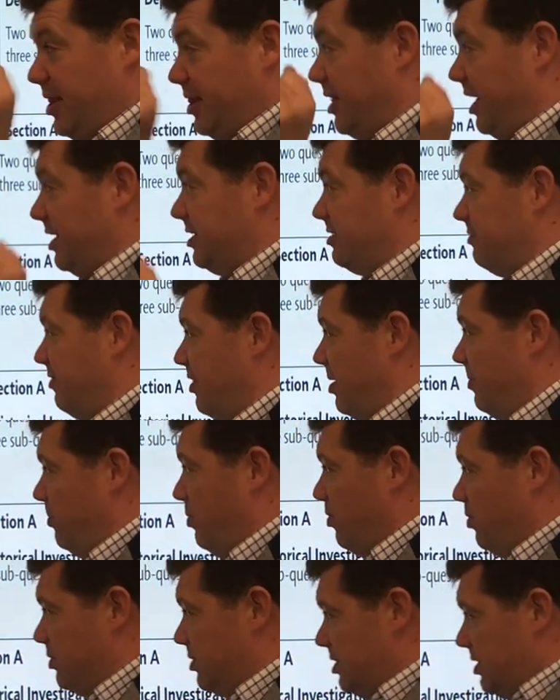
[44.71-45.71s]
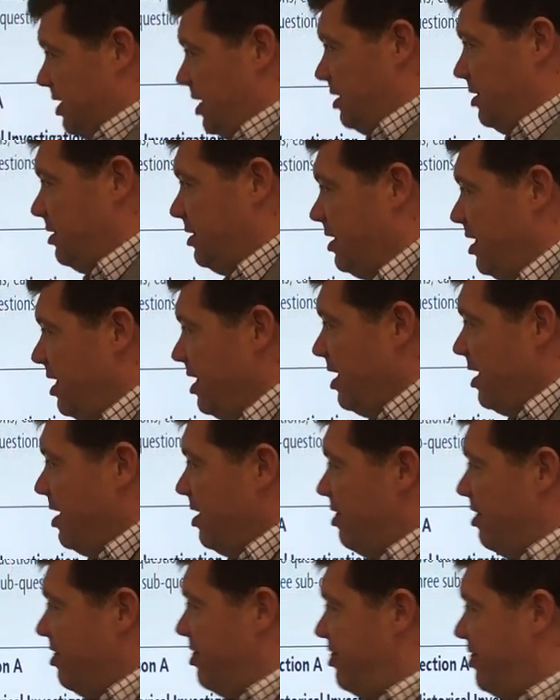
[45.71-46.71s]
That's a very important skill.
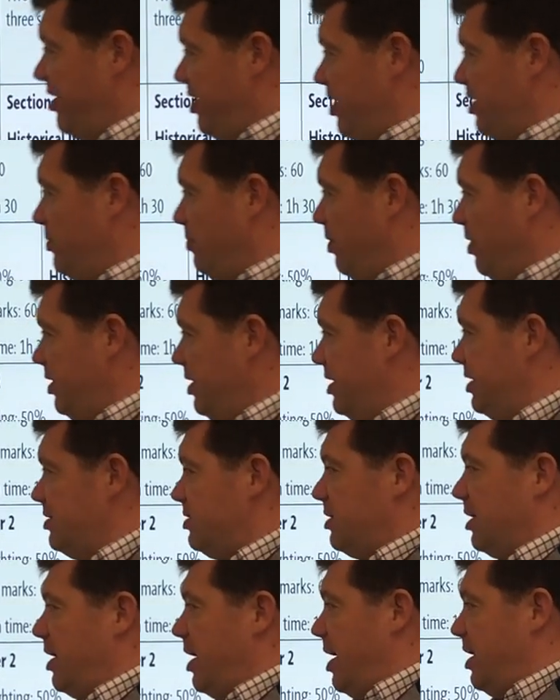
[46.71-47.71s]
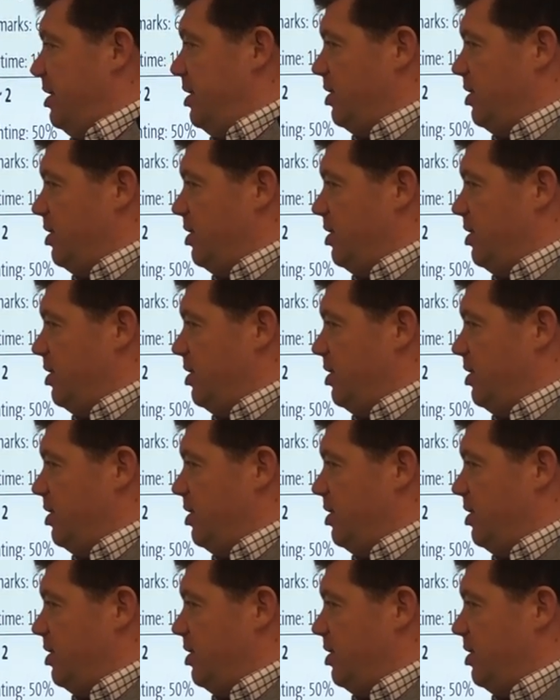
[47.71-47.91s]
The third one is any